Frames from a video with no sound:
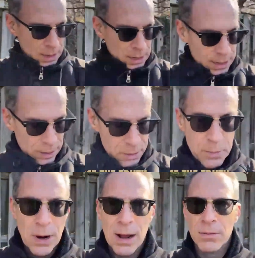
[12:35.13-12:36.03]
Now the
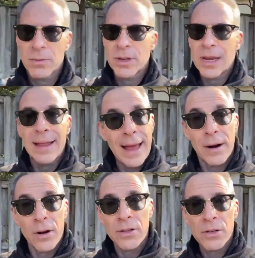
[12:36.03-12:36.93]
problem is, and that
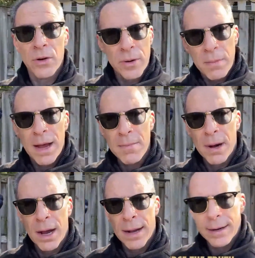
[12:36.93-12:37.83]
also in my mind